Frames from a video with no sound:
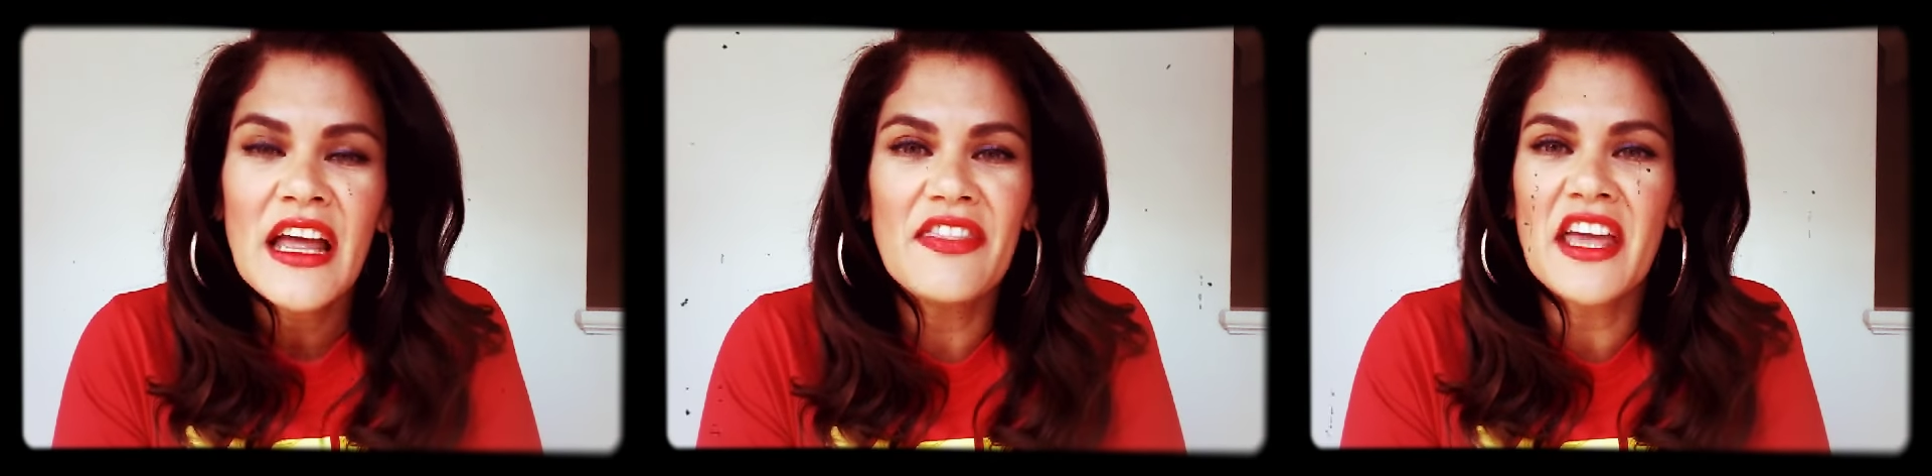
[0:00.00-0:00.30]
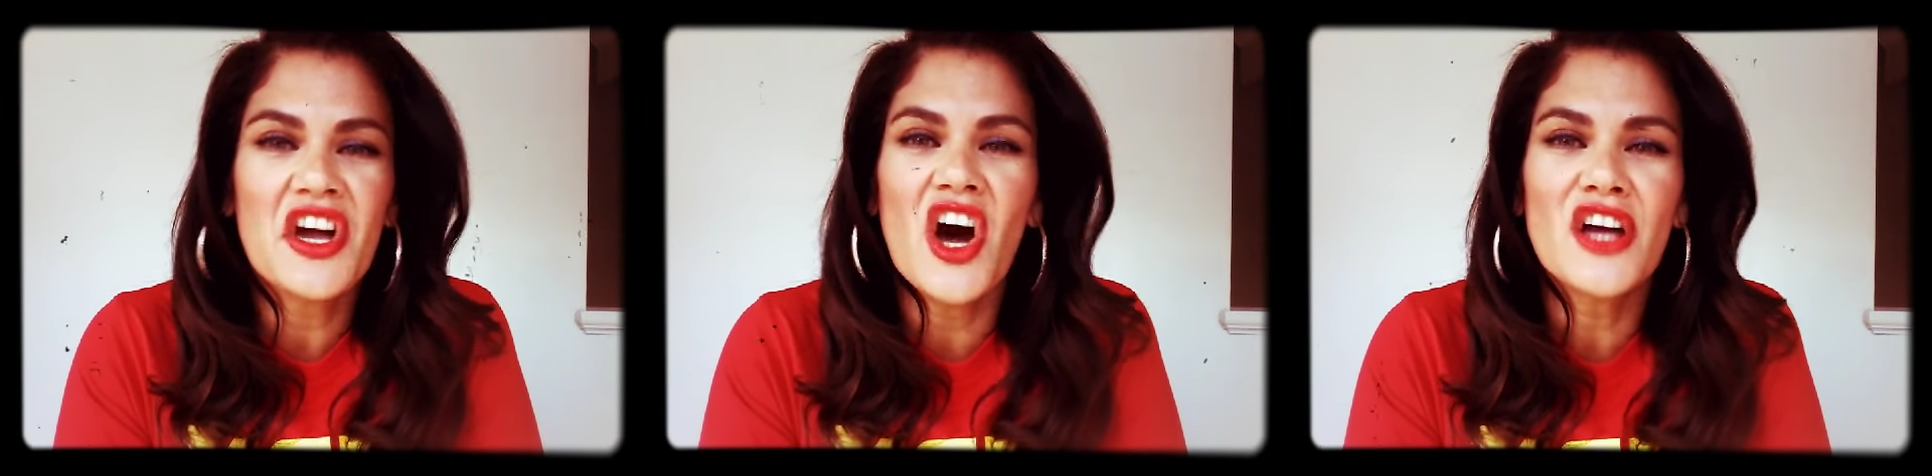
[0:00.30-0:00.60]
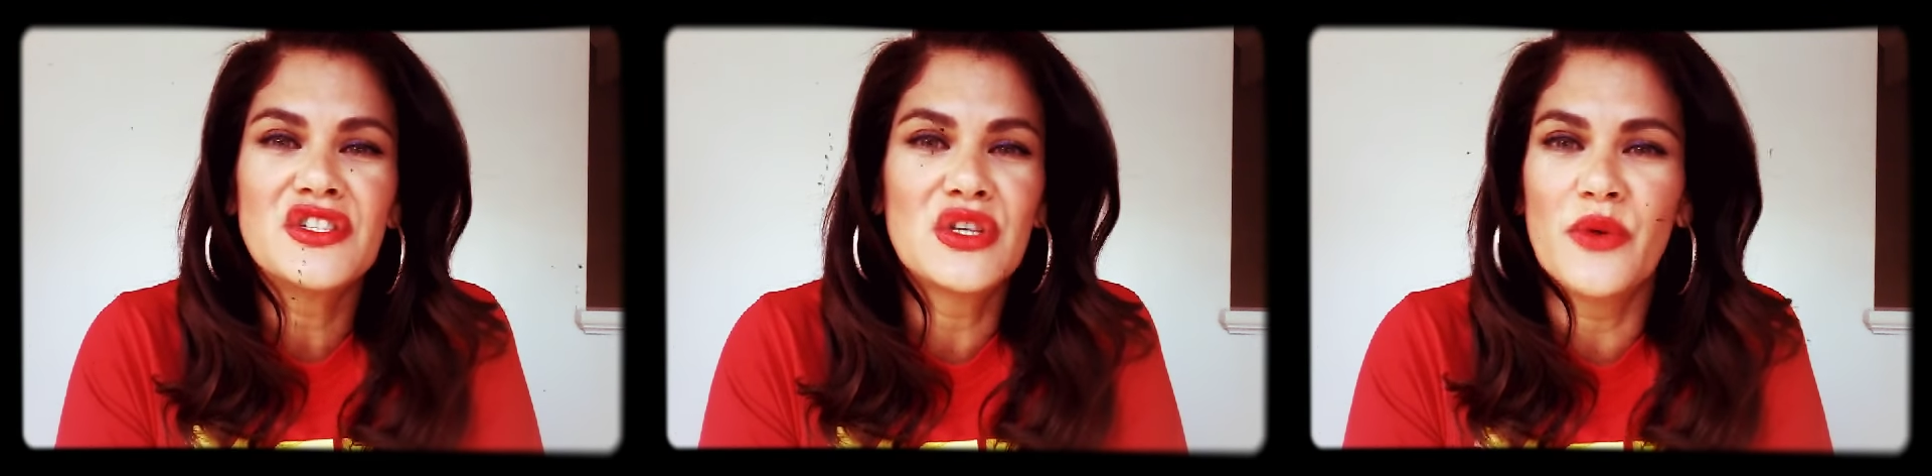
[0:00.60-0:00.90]
and they
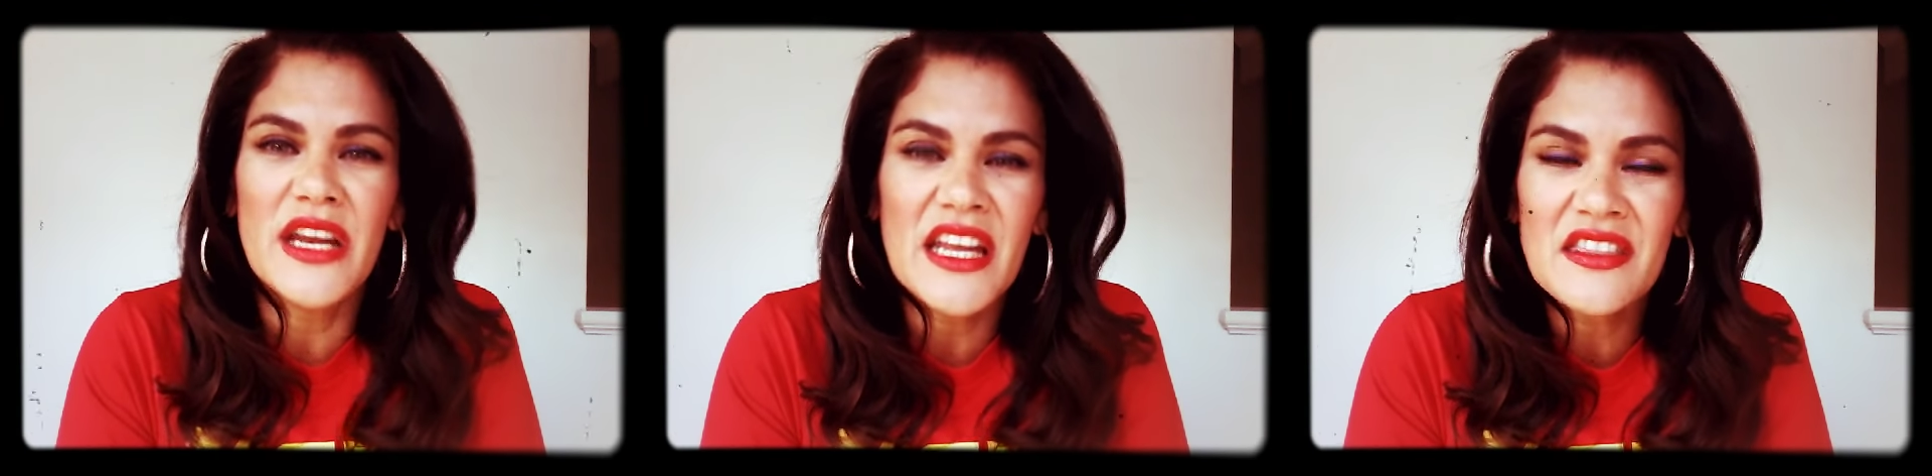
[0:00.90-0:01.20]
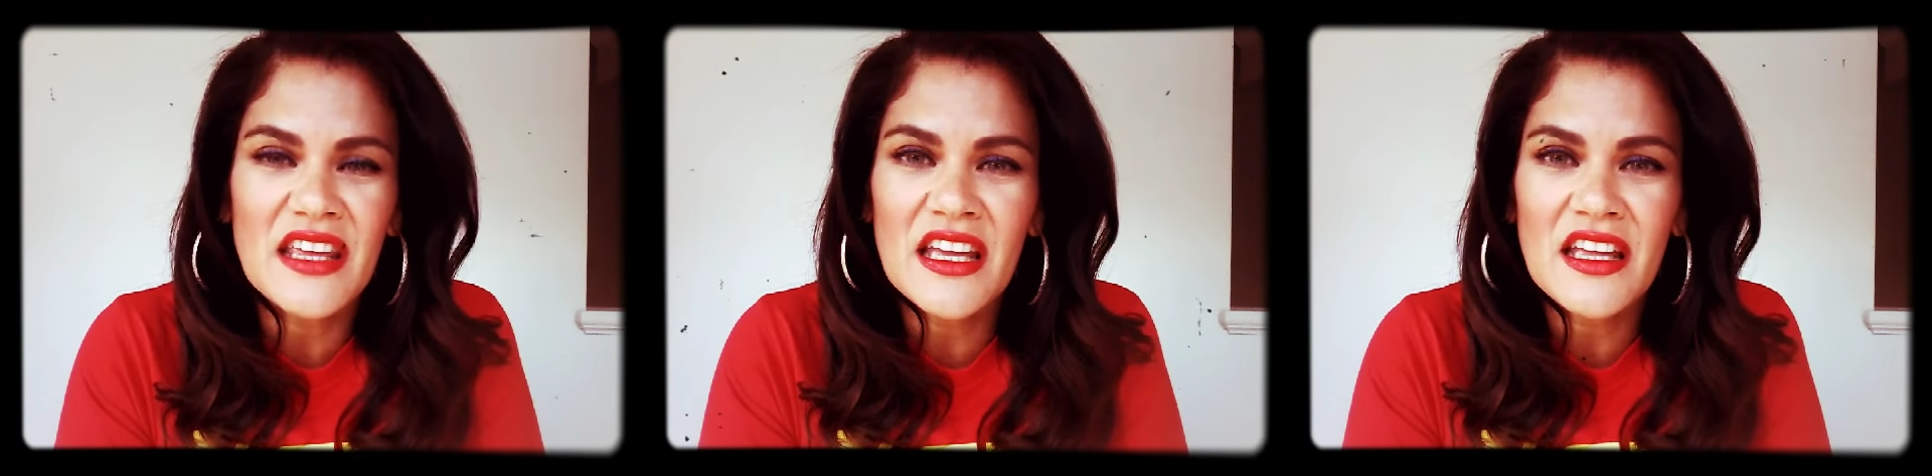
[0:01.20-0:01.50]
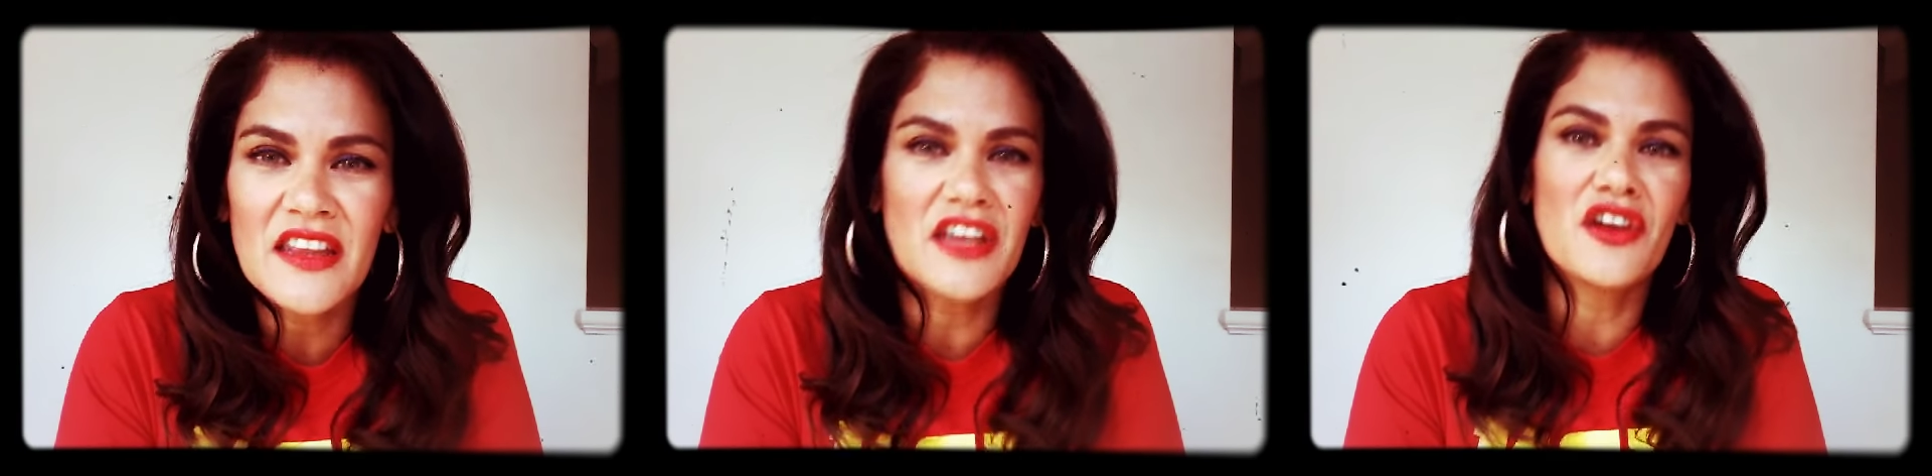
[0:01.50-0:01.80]
can't do
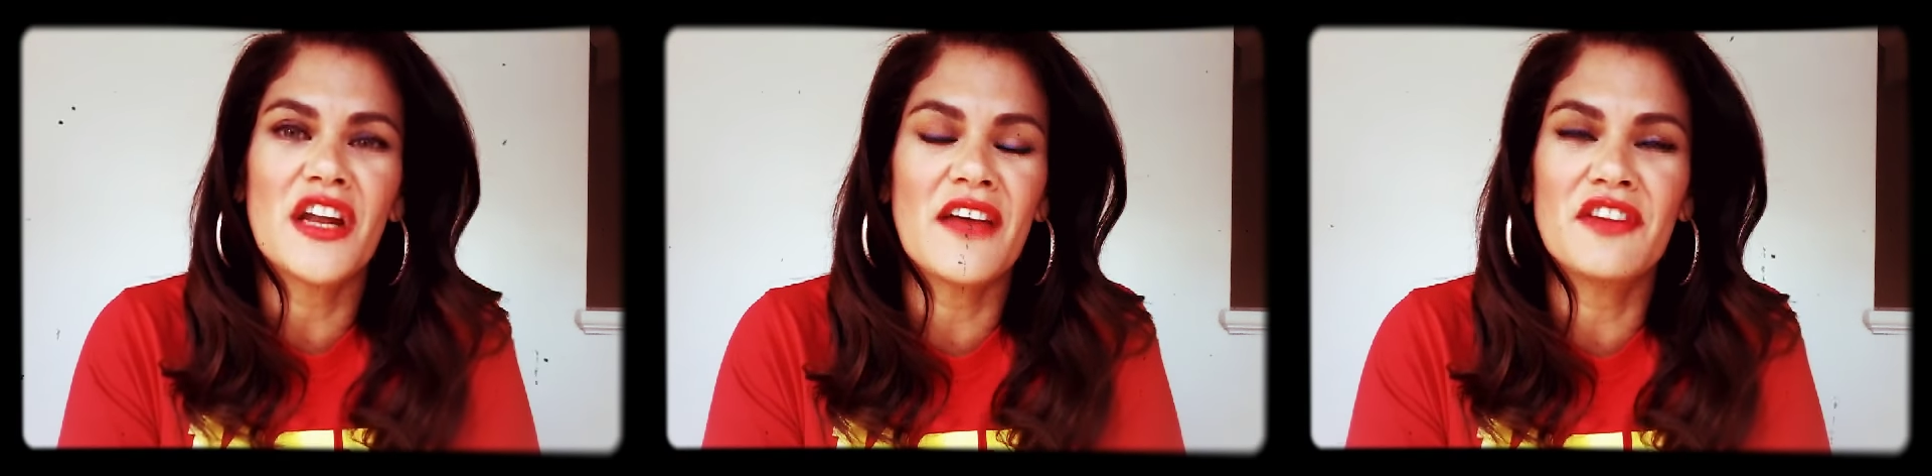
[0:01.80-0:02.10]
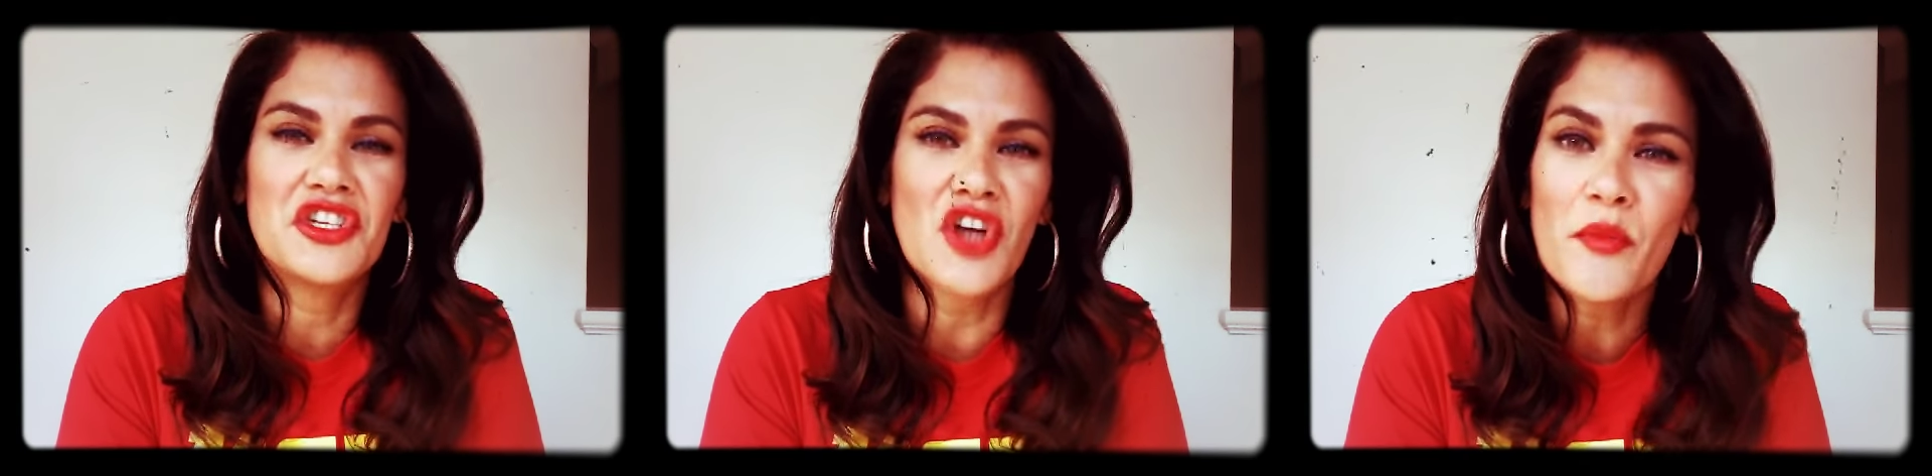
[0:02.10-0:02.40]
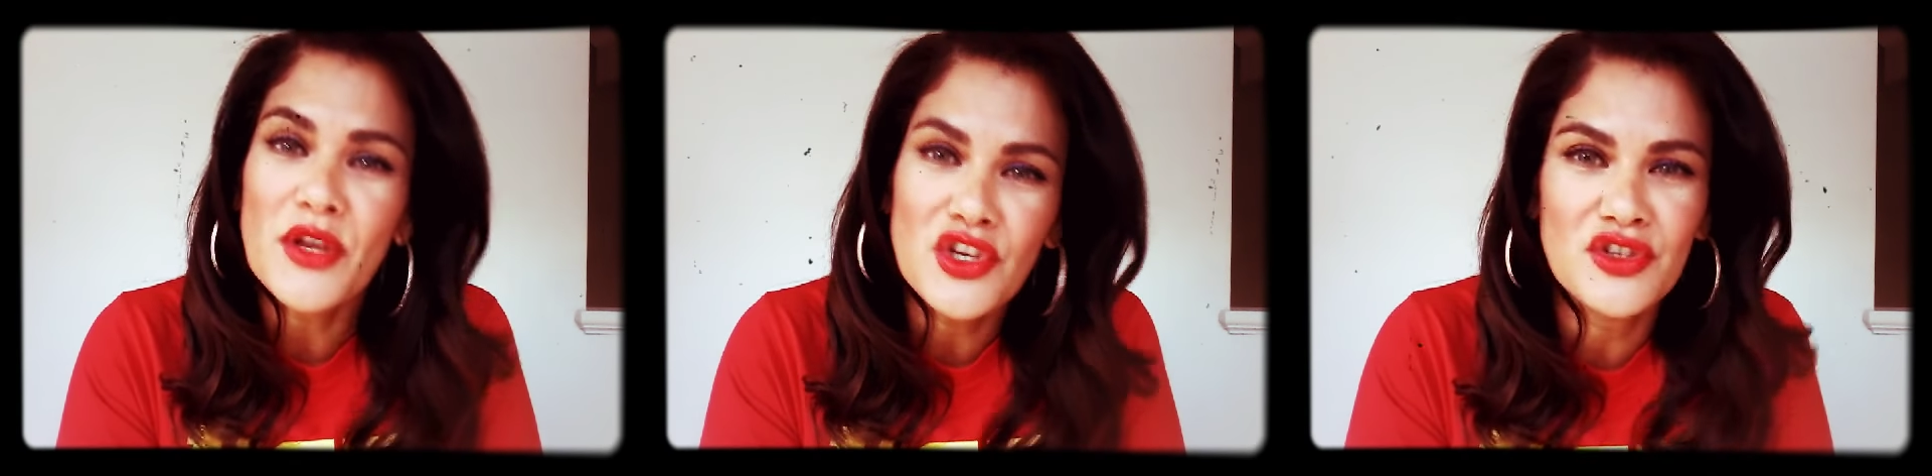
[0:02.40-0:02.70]
anything and they don't have a
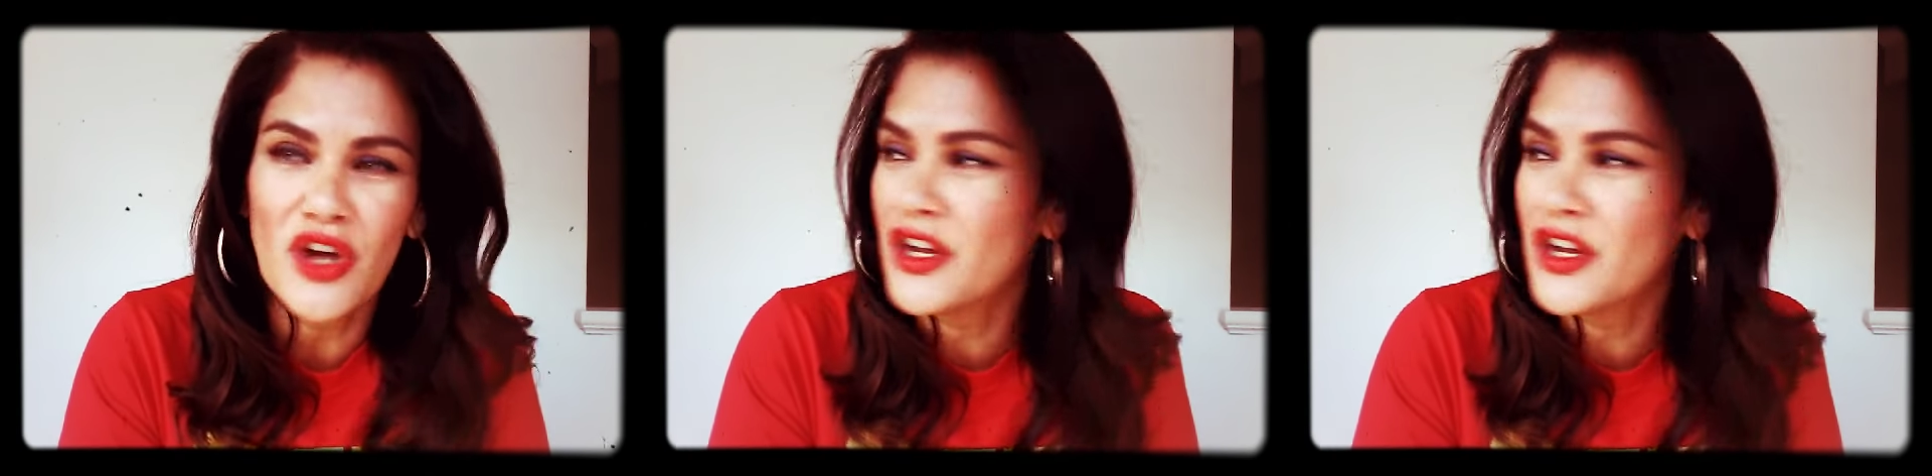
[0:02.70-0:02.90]
job and you don't